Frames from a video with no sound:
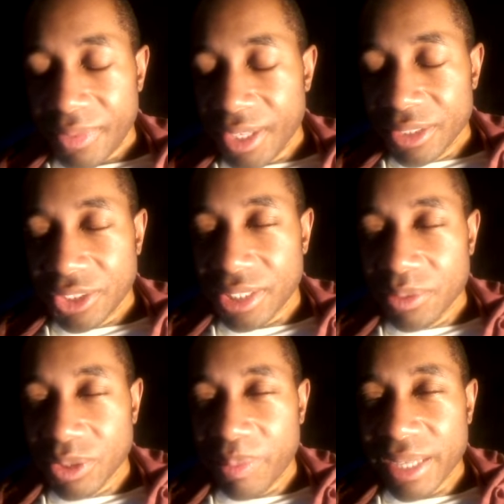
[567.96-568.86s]
she was
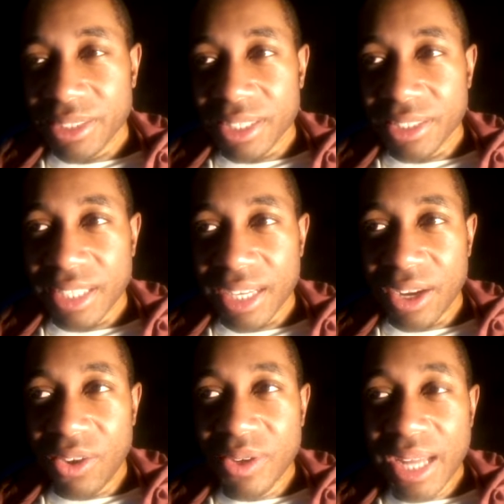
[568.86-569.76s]
basically saying, oh,
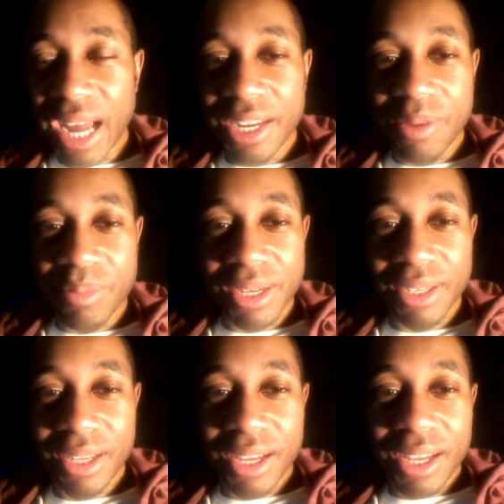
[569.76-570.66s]
he got that many.
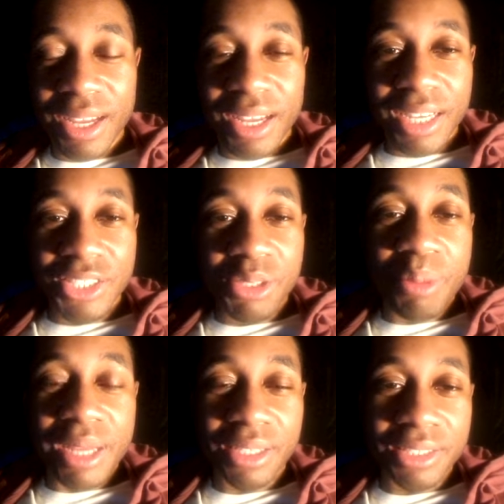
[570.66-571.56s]
And she was
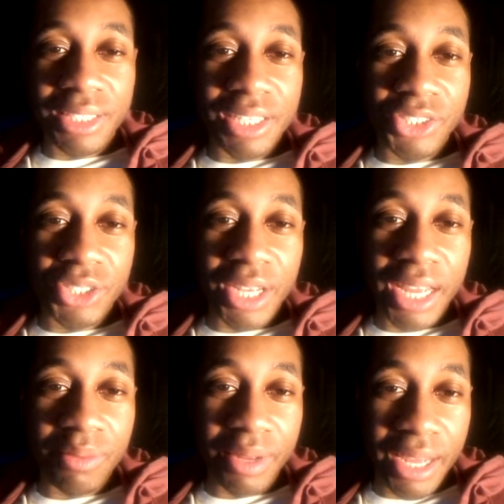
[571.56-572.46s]
basically saying she can't even
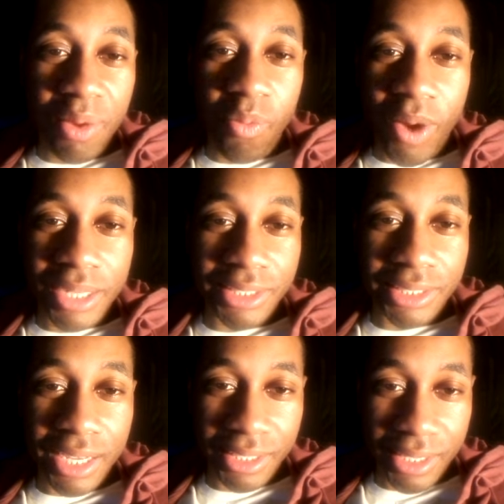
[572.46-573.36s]
get one
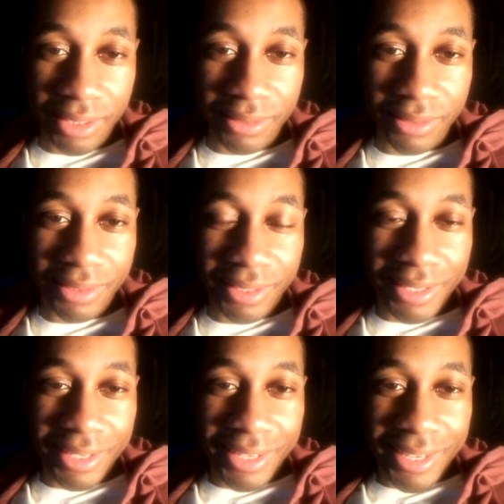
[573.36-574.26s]
steady nigga.
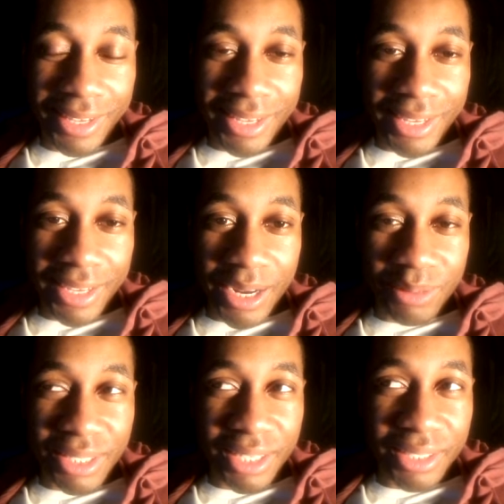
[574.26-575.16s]
And I was
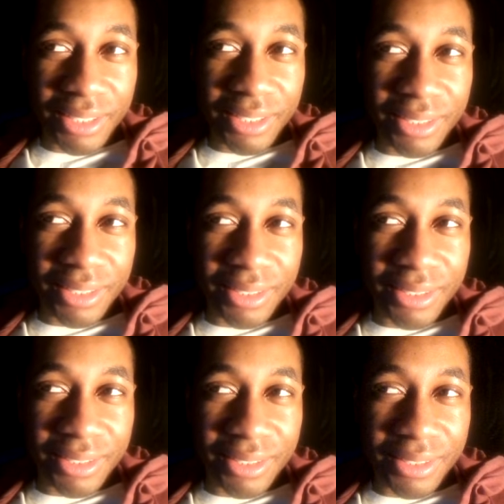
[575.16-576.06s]
like,
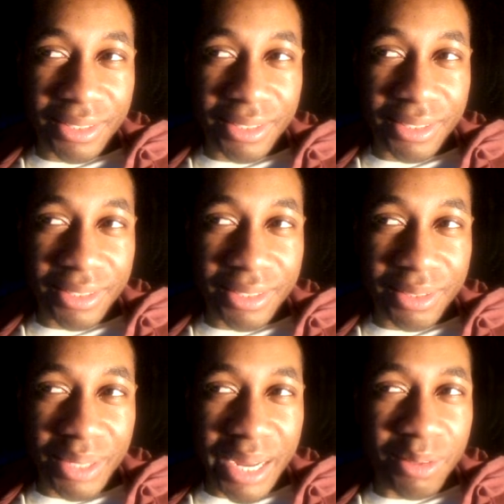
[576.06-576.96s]
like
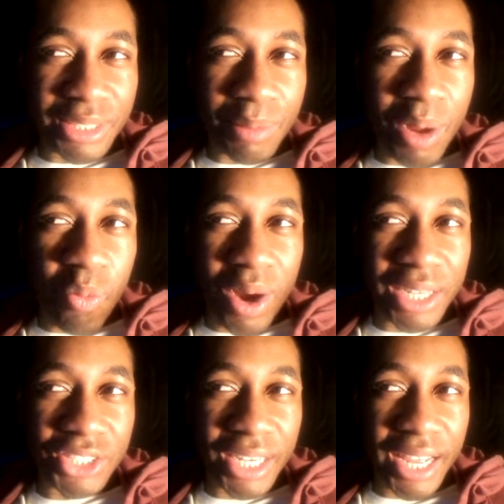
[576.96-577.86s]
every time I watch
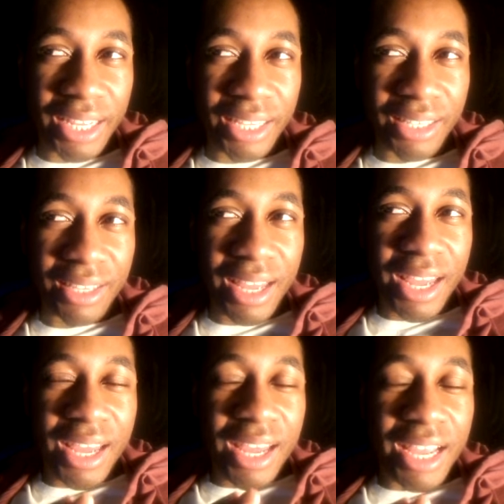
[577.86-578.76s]
a
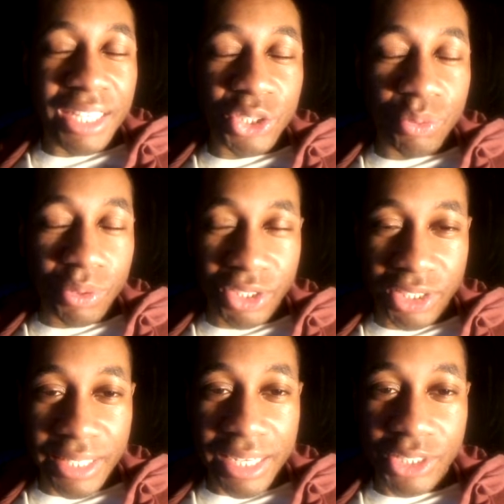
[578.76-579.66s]

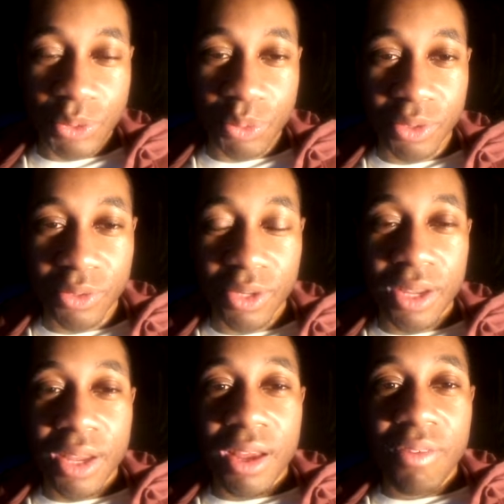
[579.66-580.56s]
heterosexual
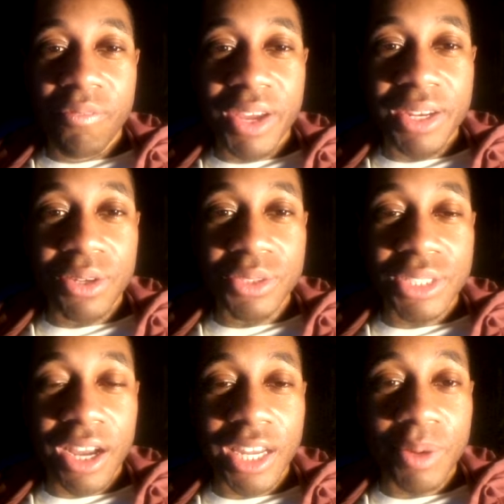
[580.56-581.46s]
video
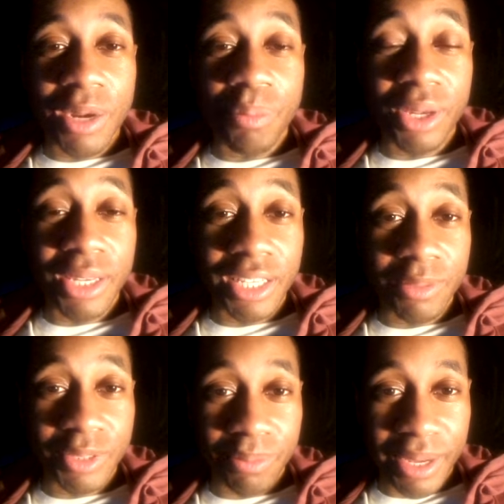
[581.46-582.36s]
talking about a polygamous
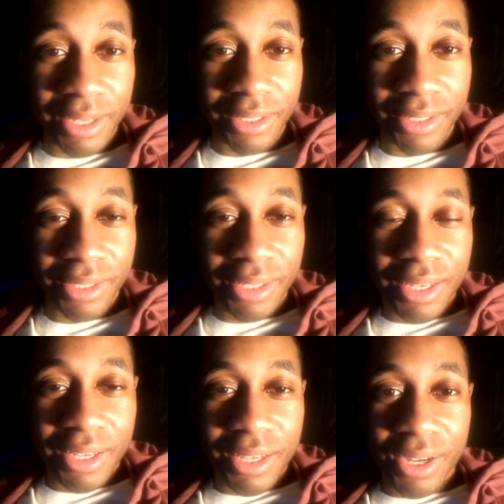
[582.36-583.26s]
man,
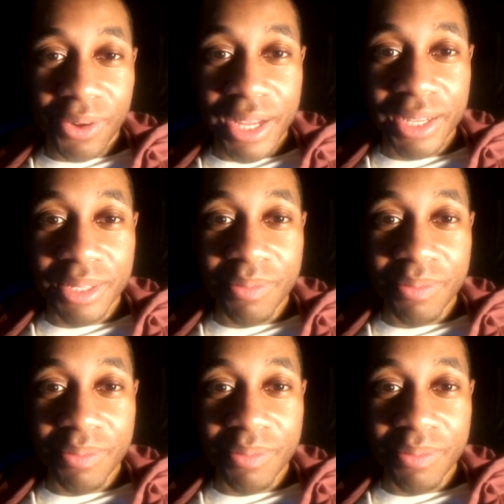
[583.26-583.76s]
okay,